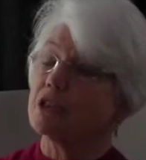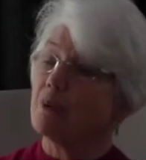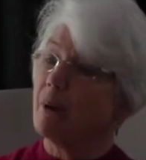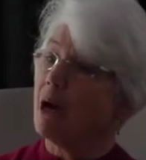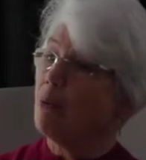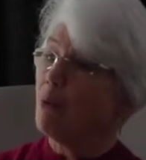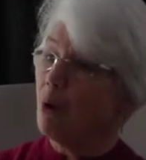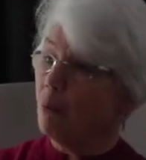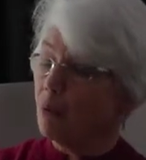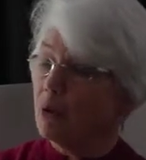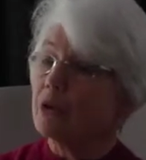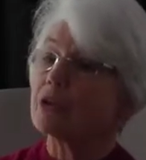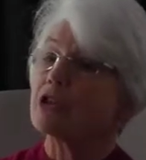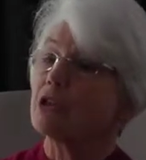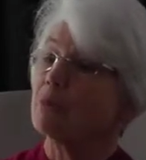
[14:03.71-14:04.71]
about what
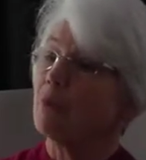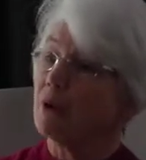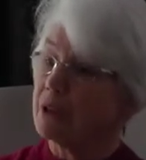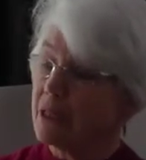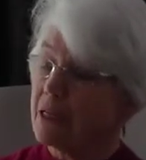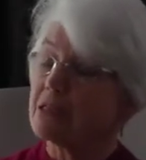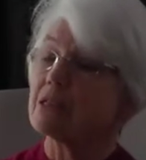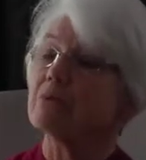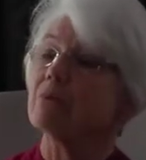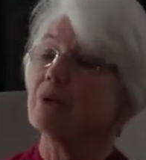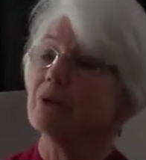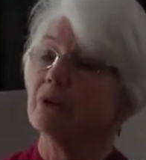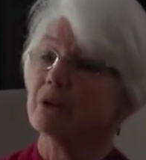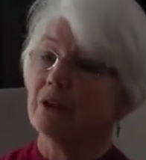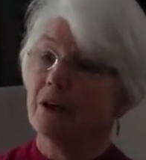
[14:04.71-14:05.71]
works and what doesn't
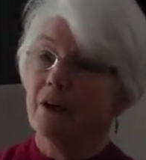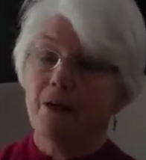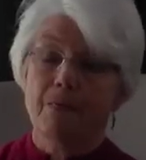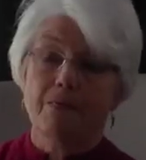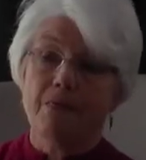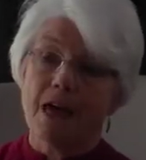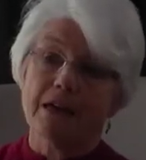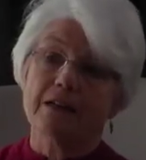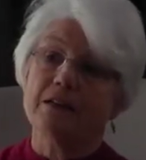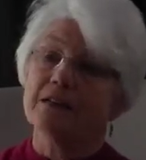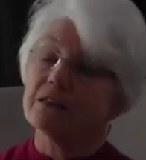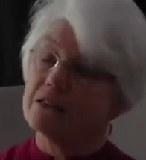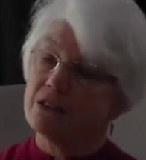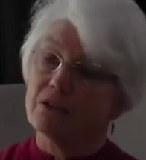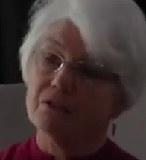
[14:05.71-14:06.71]
work, that in
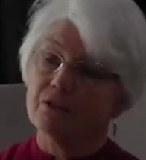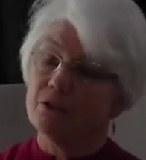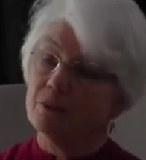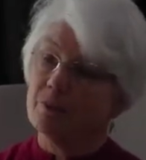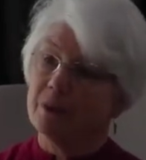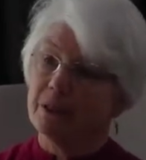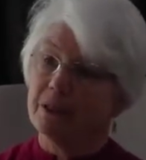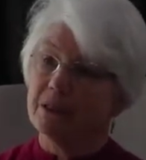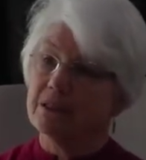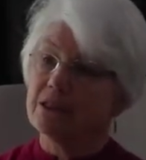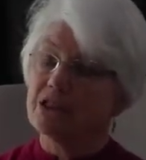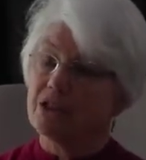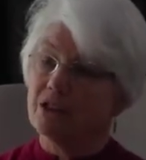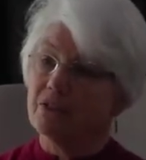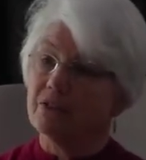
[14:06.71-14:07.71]
itself would be a
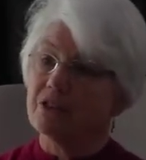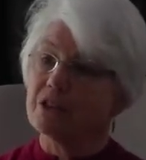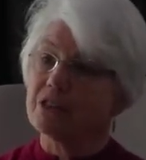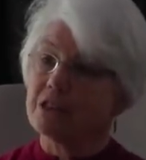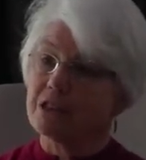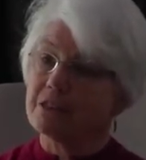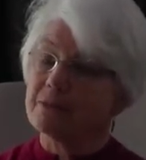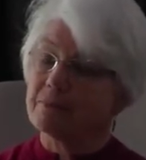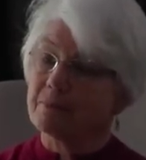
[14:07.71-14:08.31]
service.